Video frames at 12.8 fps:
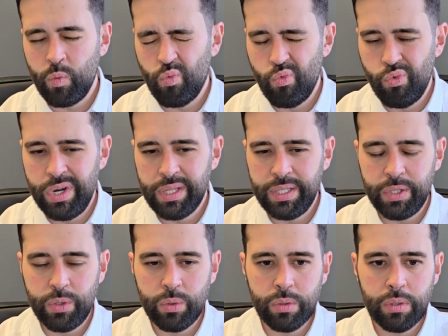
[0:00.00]
Really
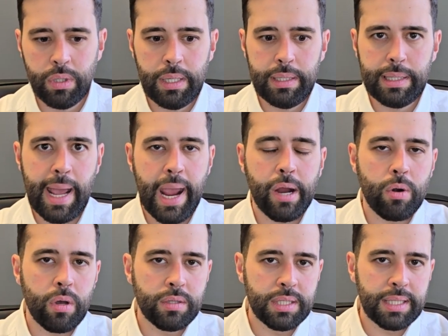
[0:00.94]
cool.
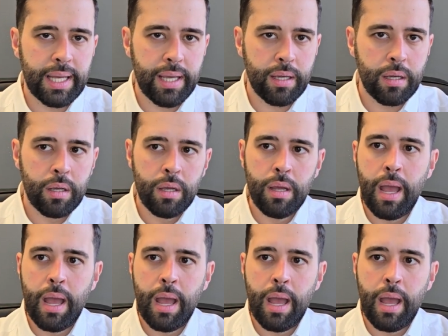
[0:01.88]
Niagara-on-the-Lake,